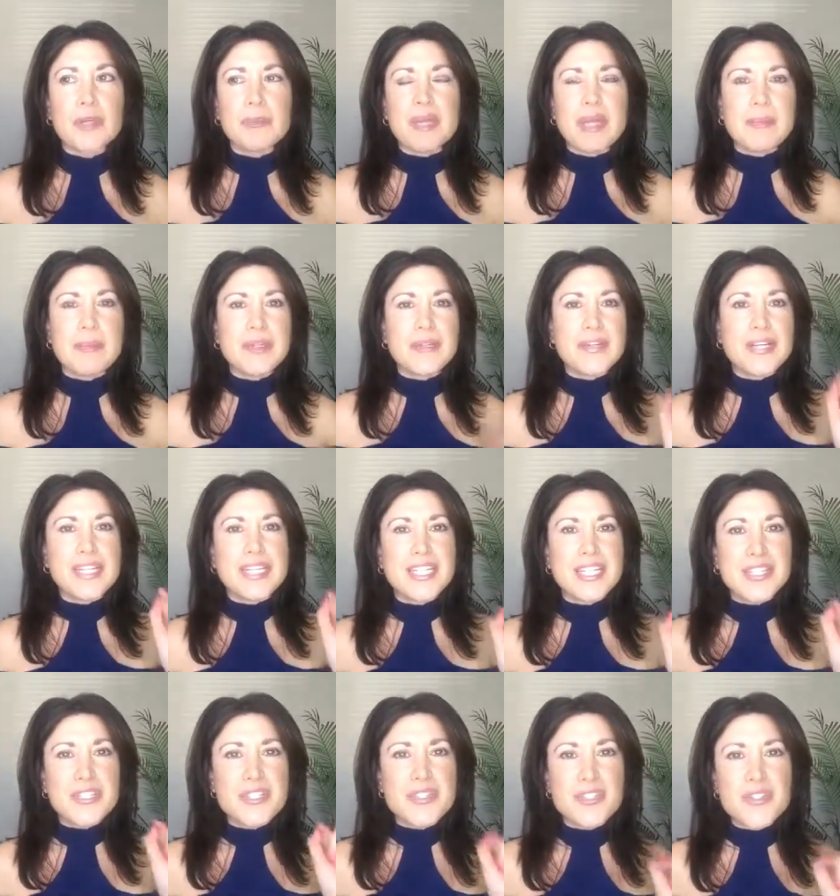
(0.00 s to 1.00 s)
Maybe you're
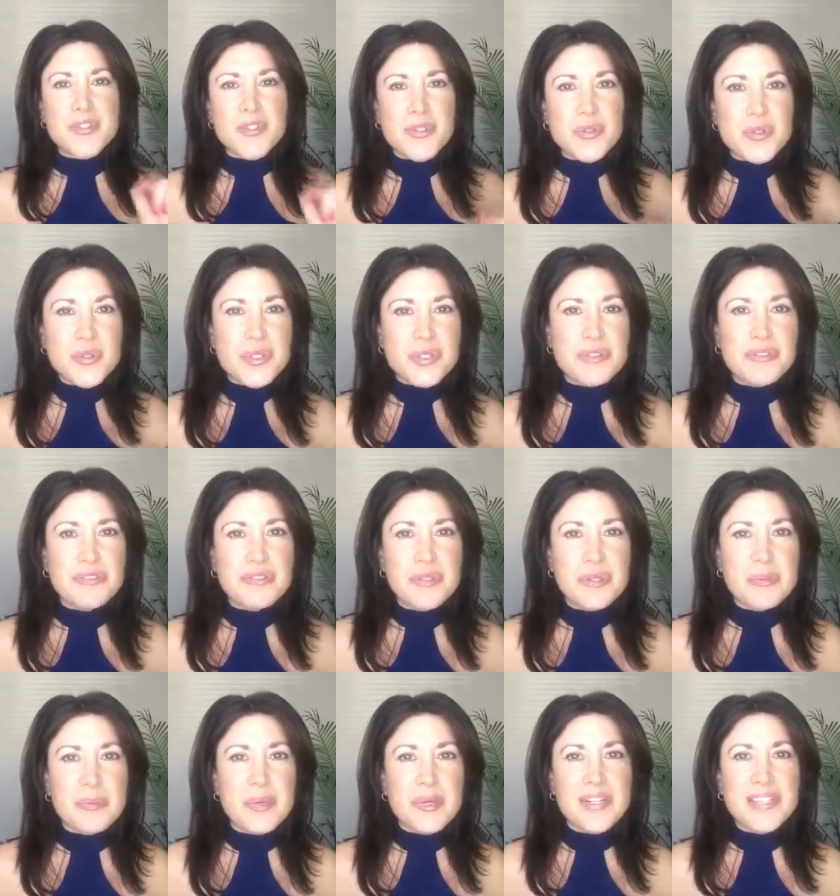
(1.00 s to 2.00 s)
hitting snooze a few
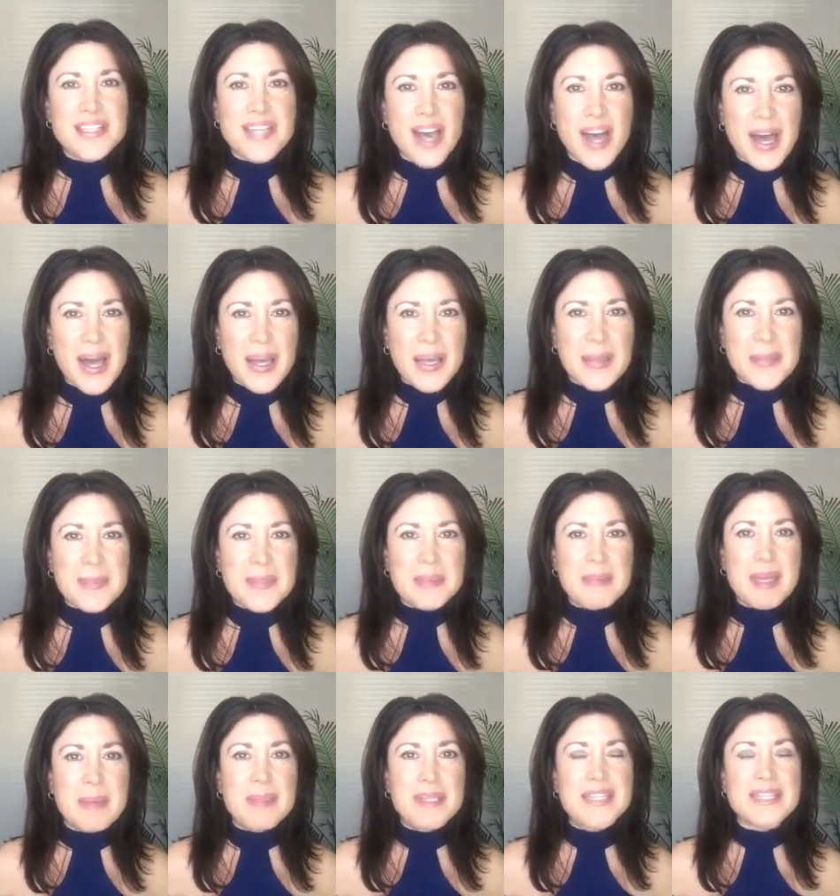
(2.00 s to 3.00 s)
more times.
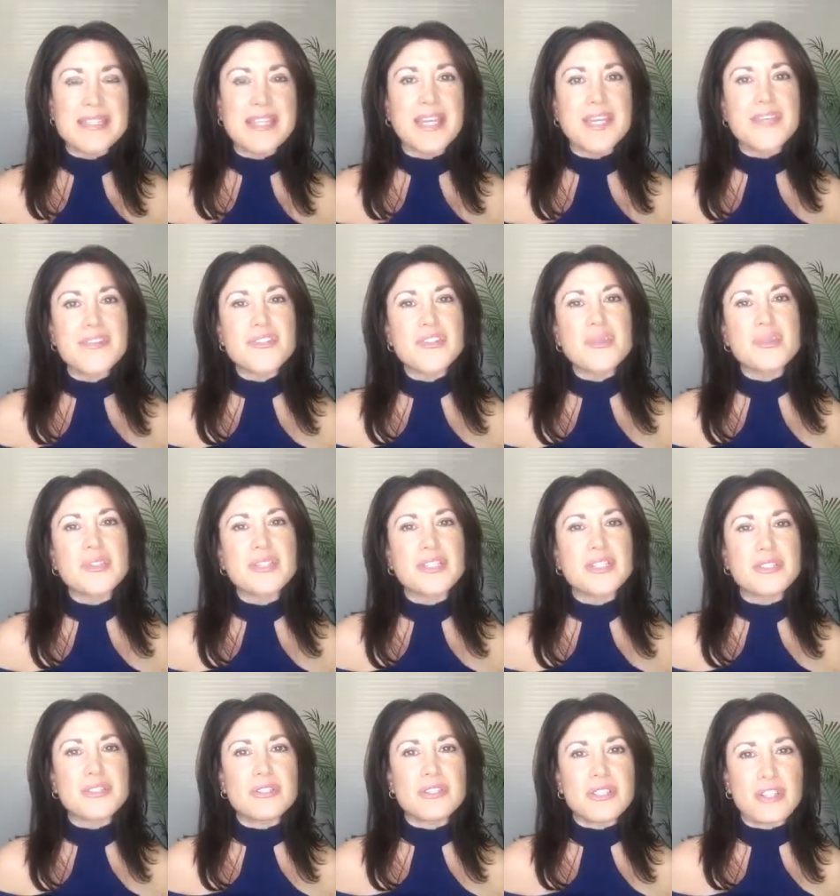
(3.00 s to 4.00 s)
Maybe it takes you a
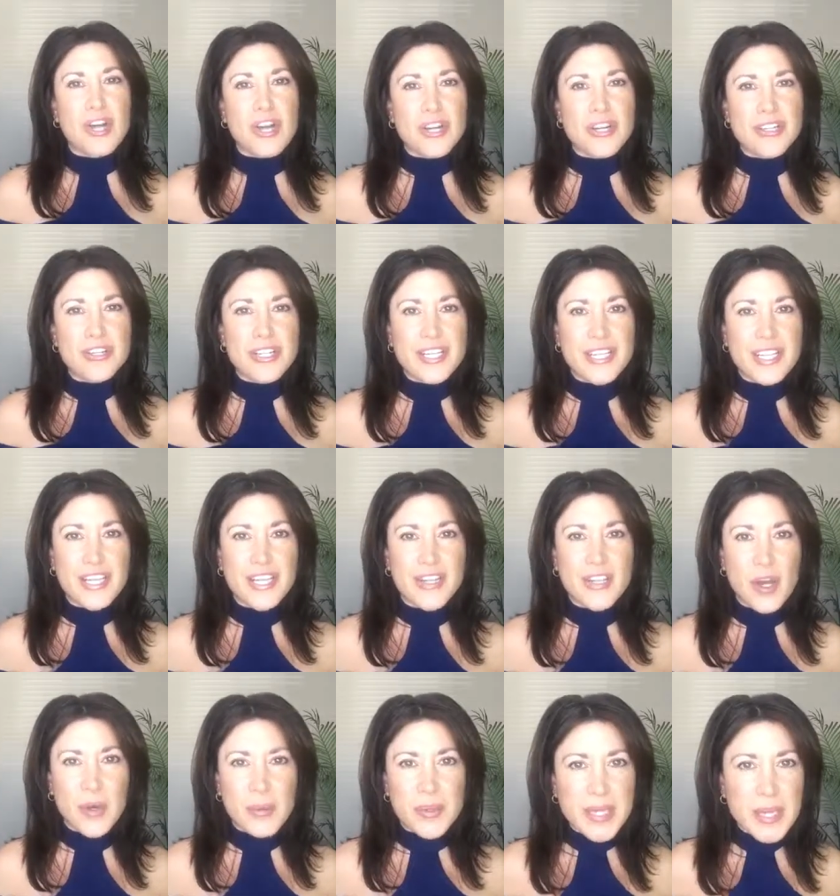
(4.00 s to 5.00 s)
little longer to get
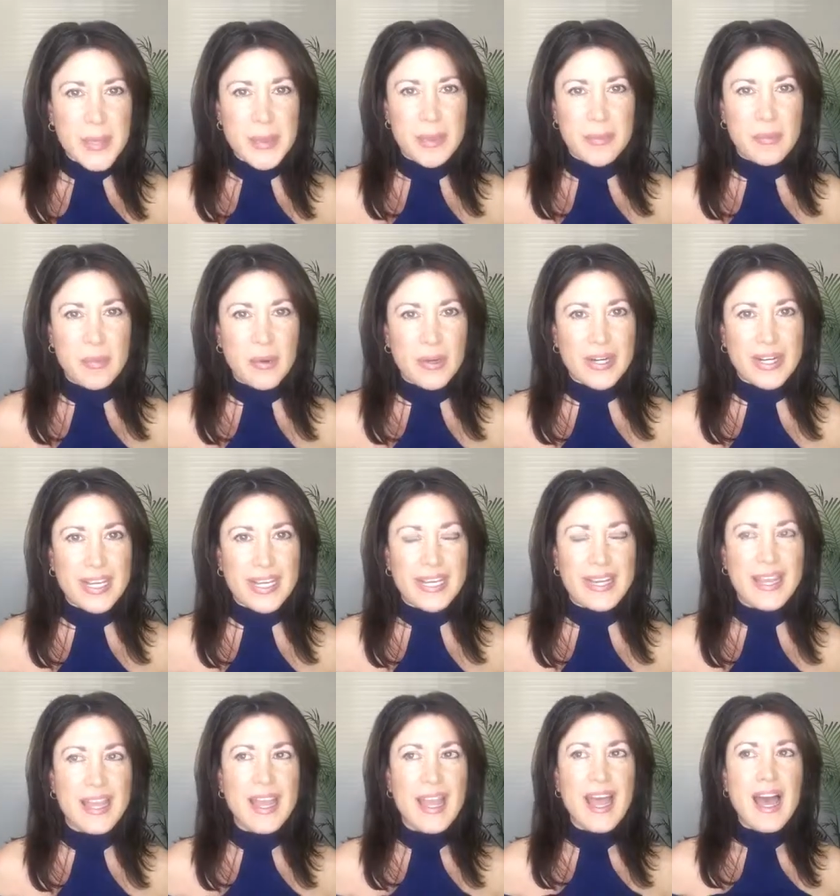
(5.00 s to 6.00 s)
going in the morning,
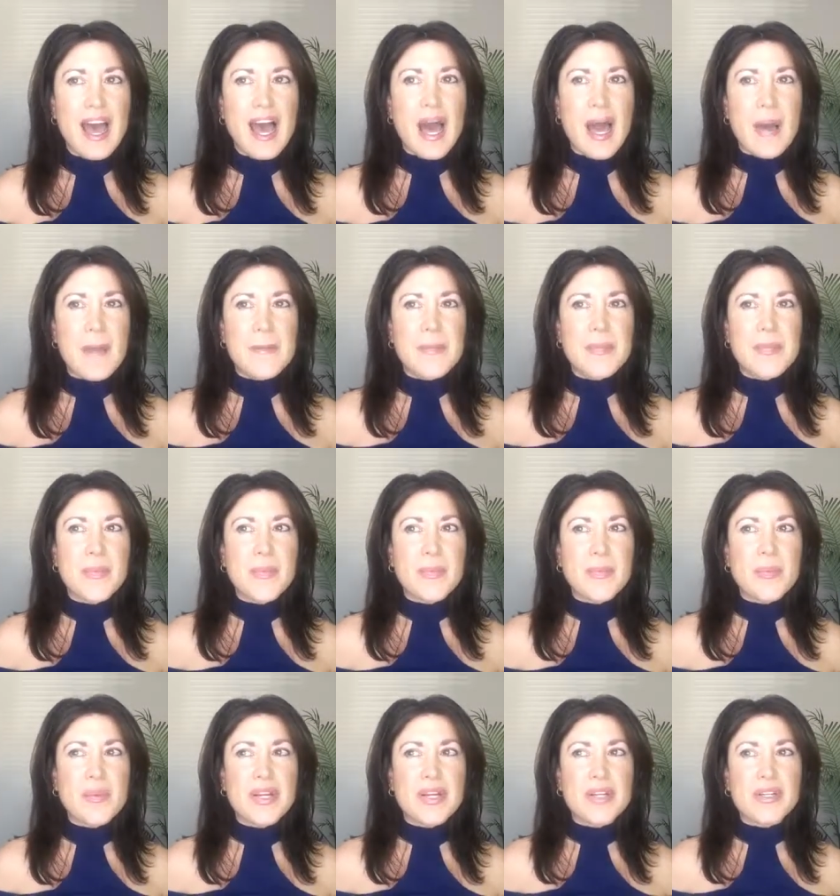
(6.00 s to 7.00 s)

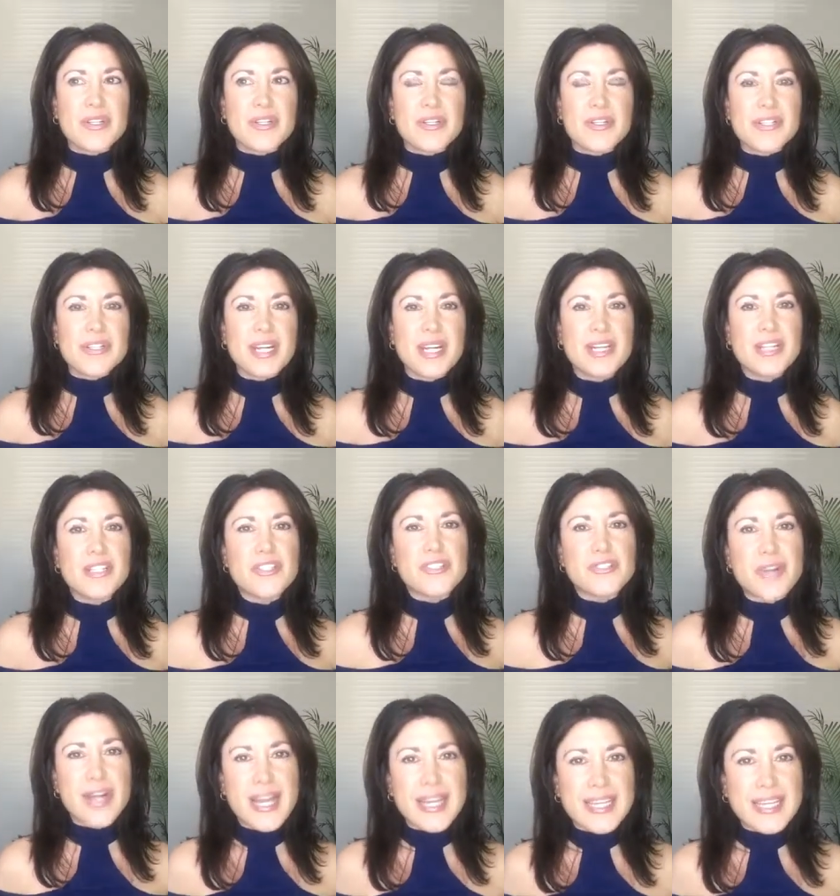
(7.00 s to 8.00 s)
where you're just kind of
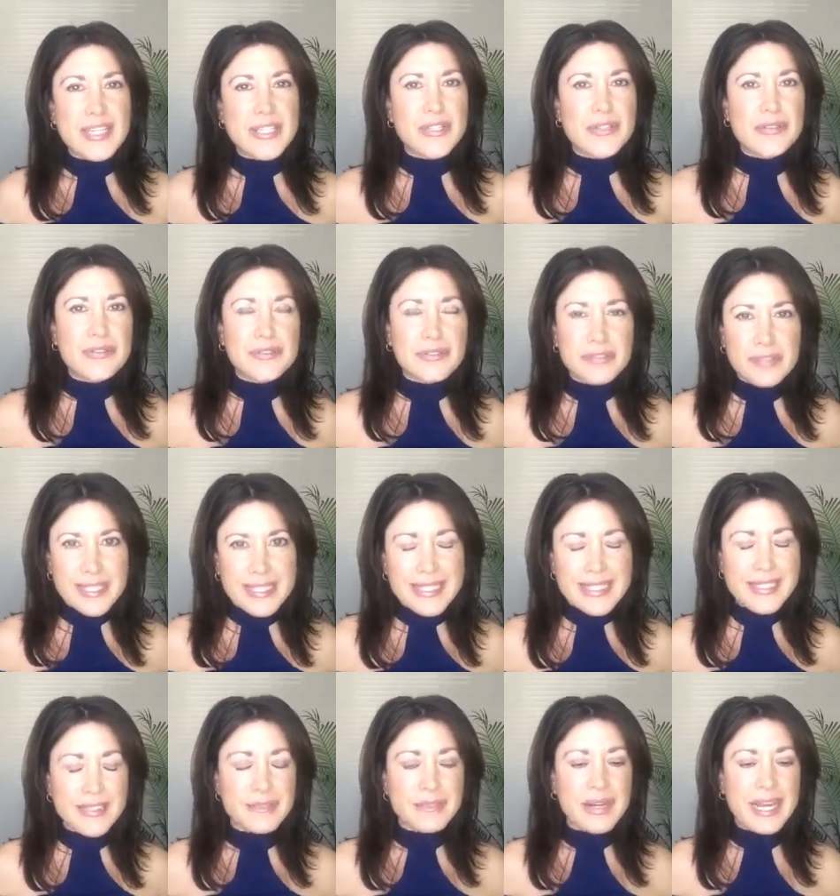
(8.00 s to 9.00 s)
dragging your
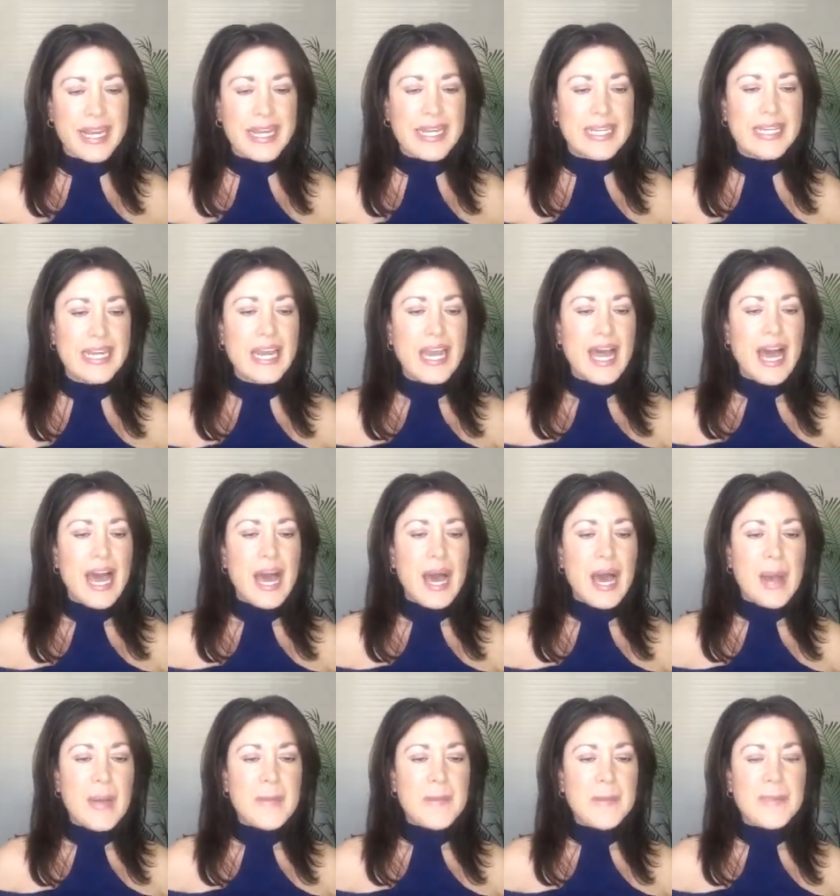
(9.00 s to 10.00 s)
feet, right?
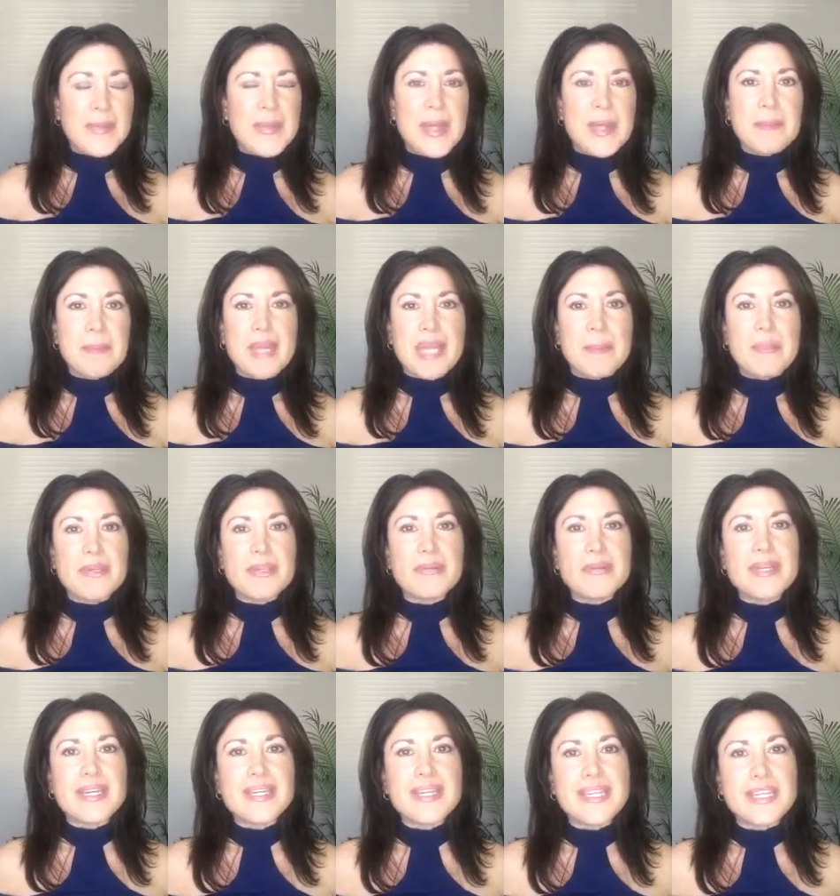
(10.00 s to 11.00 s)
Maybe you
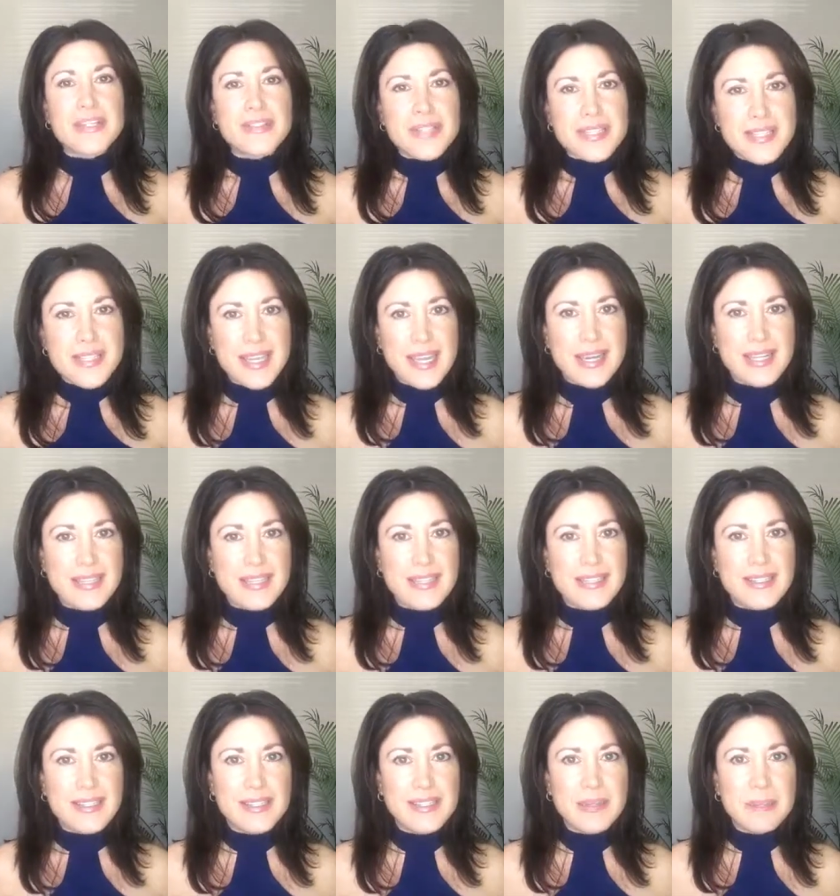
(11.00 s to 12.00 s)
get irritated
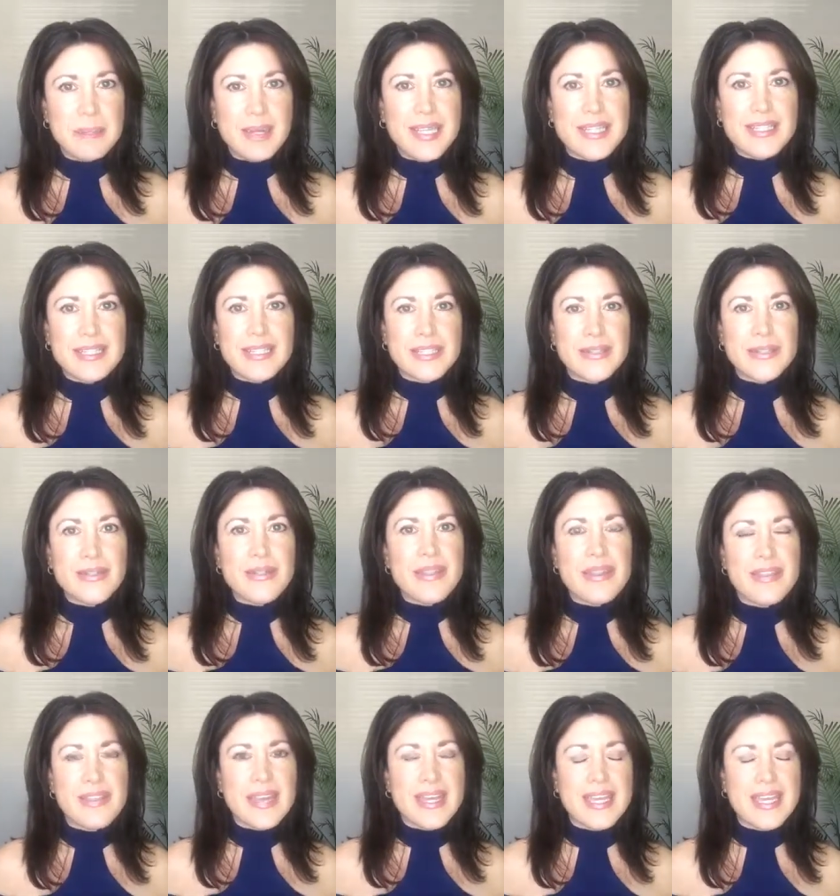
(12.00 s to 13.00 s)
by little
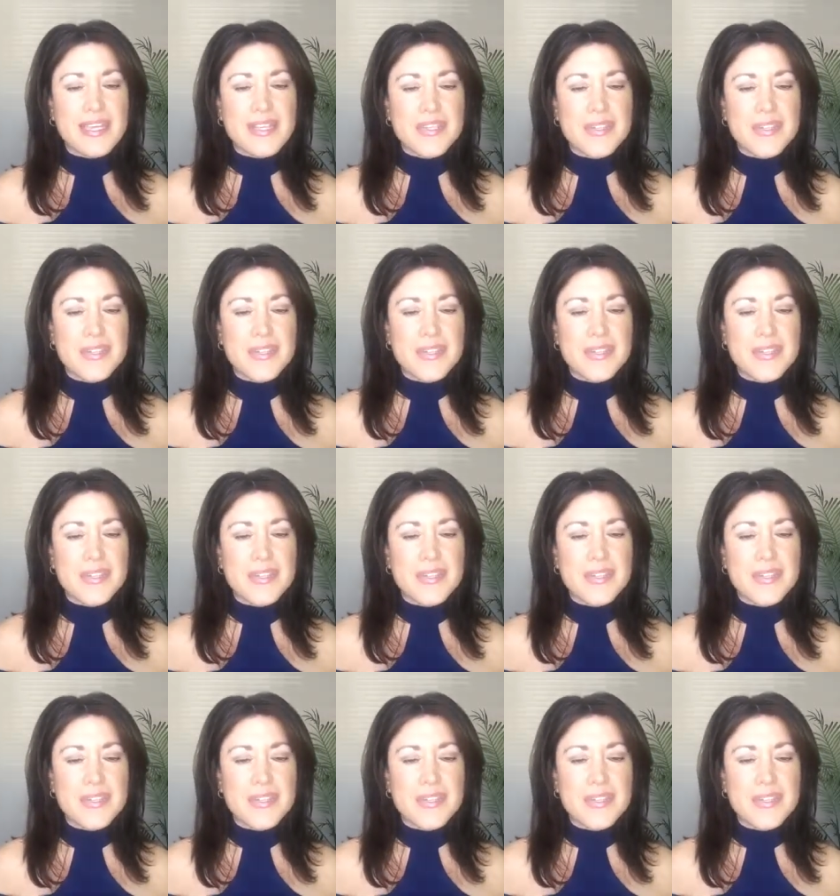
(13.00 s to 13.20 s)
things.